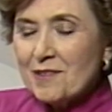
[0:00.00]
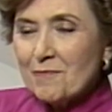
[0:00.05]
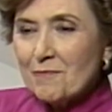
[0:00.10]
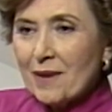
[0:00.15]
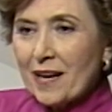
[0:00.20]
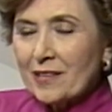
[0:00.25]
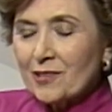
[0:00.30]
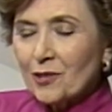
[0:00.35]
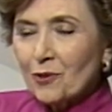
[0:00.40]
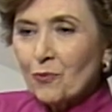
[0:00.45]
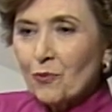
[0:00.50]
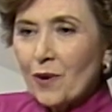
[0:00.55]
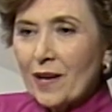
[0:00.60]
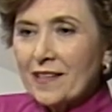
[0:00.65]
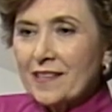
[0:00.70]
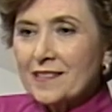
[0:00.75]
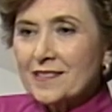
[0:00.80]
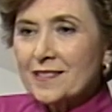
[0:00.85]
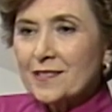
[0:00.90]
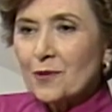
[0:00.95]
Michael, what
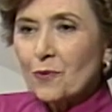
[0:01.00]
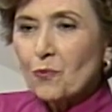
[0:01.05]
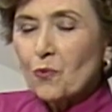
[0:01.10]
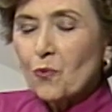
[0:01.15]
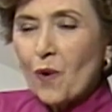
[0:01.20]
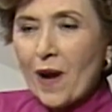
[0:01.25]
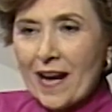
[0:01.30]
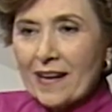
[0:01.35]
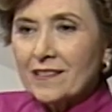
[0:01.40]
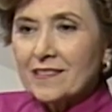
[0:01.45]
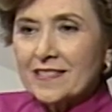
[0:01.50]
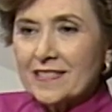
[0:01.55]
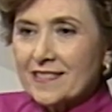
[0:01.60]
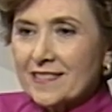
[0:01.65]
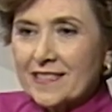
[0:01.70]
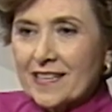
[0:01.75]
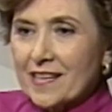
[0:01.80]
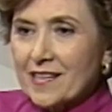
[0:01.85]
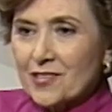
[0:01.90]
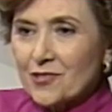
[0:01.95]
is the wildest
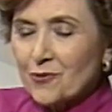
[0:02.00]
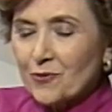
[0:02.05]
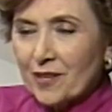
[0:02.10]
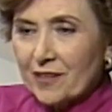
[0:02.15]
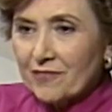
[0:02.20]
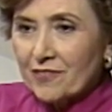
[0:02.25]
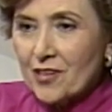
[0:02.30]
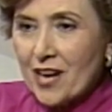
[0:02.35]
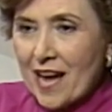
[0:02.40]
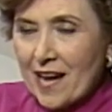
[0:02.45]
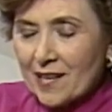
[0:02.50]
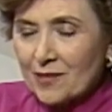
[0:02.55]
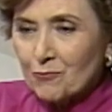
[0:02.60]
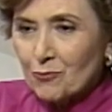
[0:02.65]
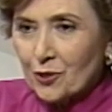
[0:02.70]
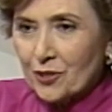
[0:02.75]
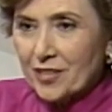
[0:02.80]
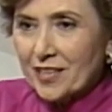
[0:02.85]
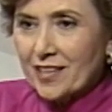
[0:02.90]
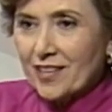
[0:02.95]
day you ever had
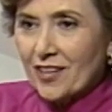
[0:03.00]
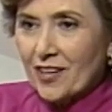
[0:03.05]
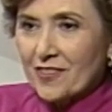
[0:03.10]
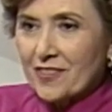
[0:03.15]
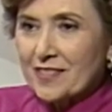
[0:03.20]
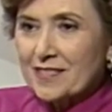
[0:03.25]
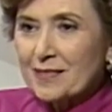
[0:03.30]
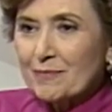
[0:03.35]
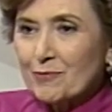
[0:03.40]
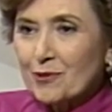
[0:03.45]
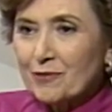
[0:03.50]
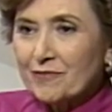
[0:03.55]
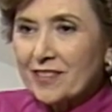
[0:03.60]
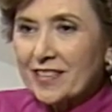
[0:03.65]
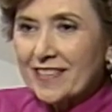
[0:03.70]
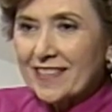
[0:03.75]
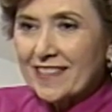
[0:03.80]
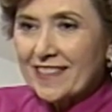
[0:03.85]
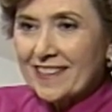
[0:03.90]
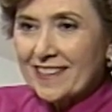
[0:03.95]
working on this
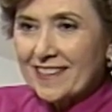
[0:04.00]
movie?